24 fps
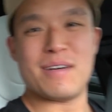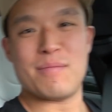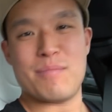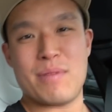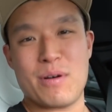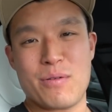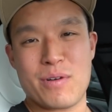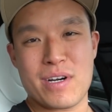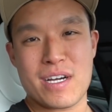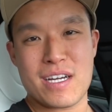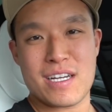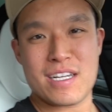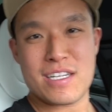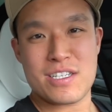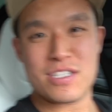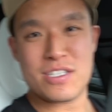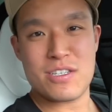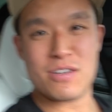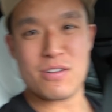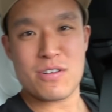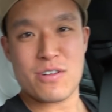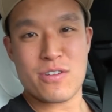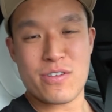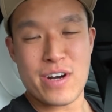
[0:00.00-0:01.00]
But we're gonna
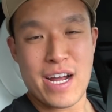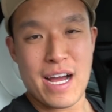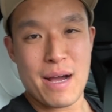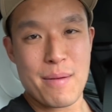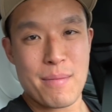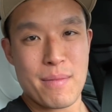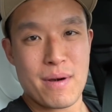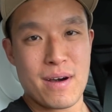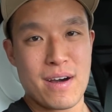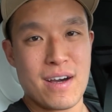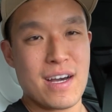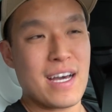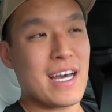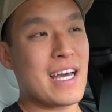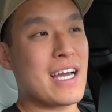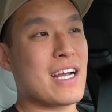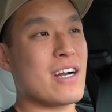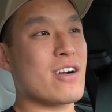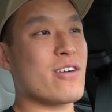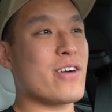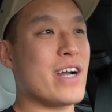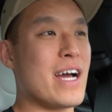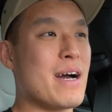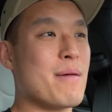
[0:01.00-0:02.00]
show grandma
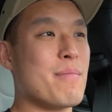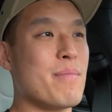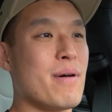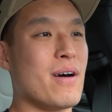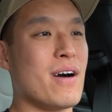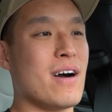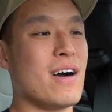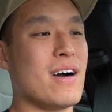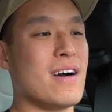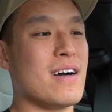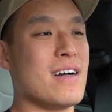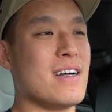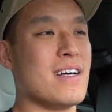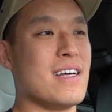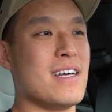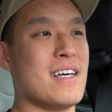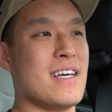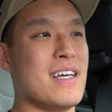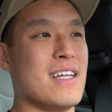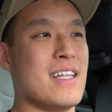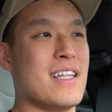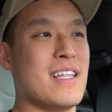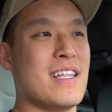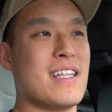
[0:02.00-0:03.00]
and grandpa
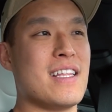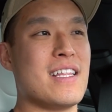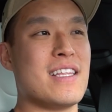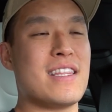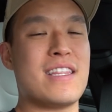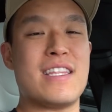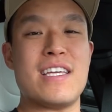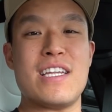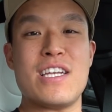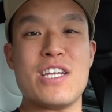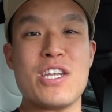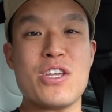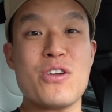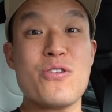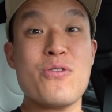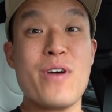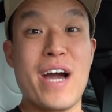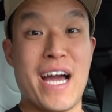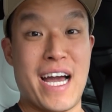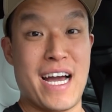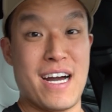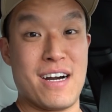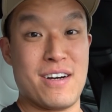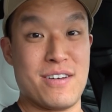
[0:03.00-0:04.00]
the new
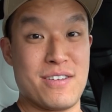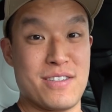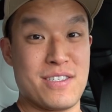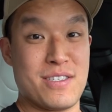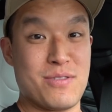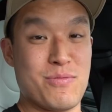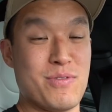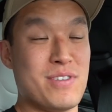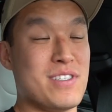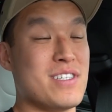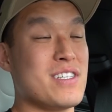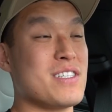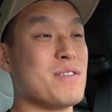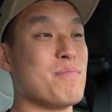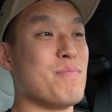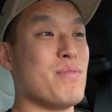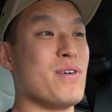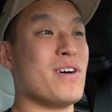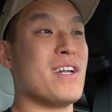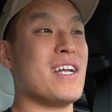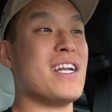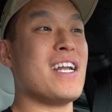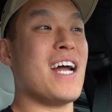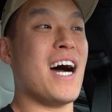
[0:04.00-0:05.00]
house we just
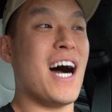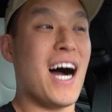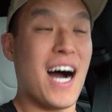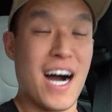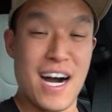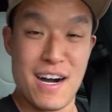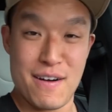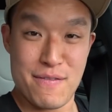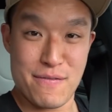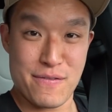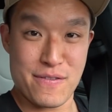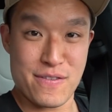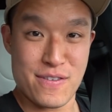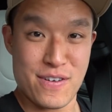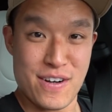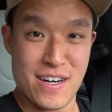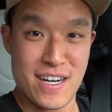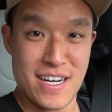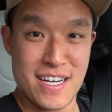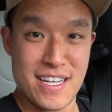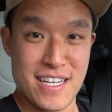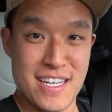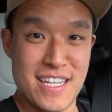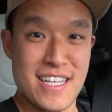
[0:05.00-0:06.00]
put an offer
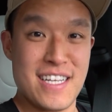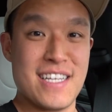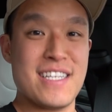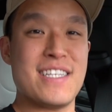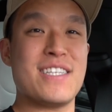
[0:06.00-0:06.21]
on.